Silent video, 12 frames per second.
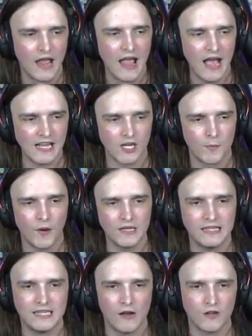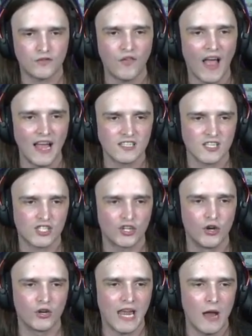As our buddy Tails flies us
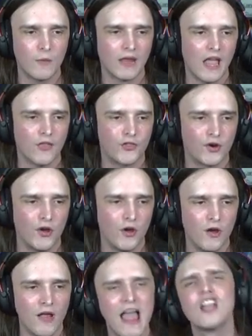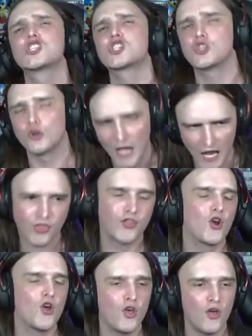through, can we get through? Straight
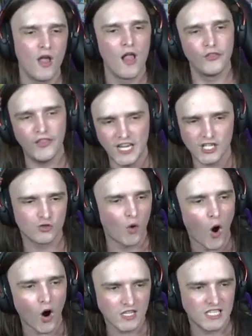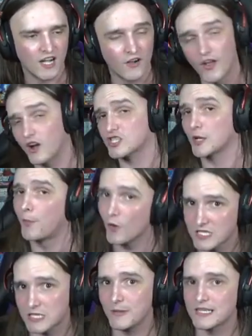through these rocks here that are
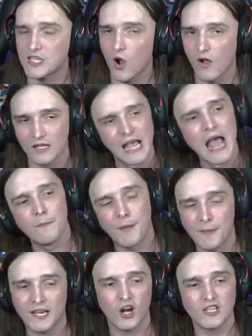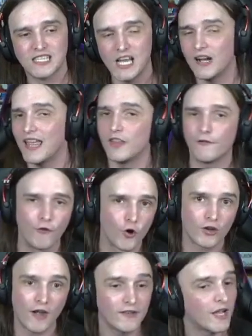supposed to be solid, but because they're in the
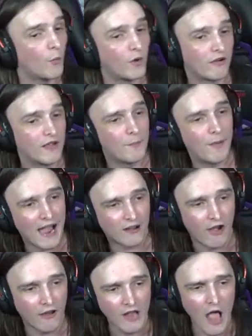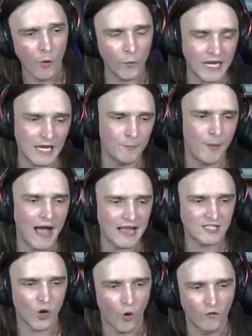foreground and we're in the background, we can
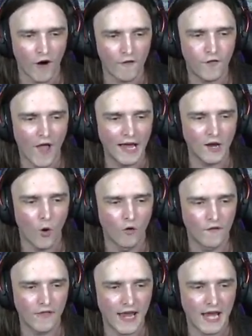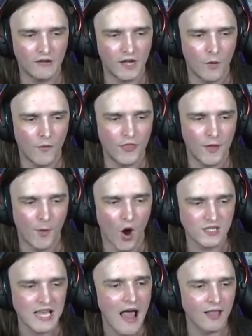pass over, fly over the area with the
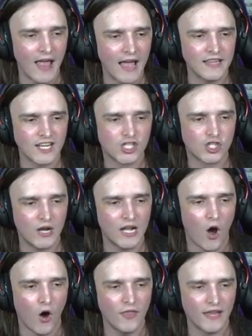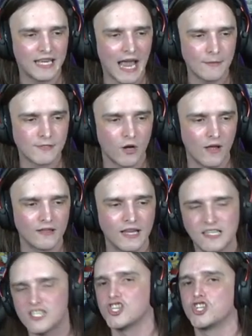boss, landing straight on the capsule. And
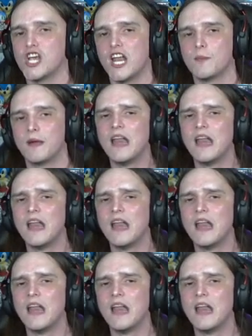ladies and gentlemen,